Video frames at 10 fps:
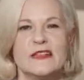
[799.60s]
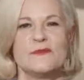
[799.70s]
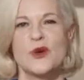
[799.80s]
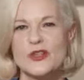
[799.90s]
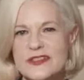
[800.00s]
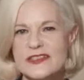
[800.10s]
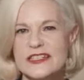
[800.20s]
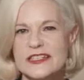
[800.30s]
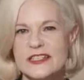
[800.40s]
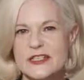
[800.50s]
Modern
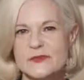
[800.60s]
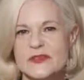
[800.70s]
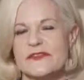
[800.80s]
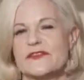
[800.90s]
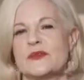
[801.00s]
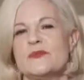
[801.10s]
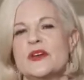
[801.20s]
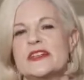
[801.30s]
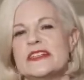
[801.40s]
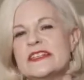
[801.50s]
systems of
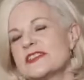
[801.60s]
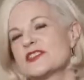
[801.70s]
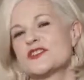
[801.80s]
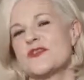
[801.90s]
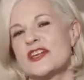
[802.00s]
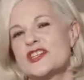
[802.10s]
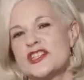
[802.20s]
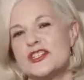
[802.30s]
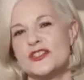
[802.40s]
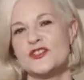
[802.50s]
commodity
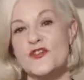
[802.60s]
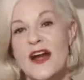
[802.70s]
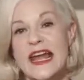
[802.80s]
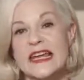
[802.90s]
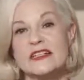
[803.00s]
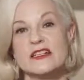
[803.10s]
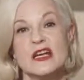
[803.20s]
extraction and trade,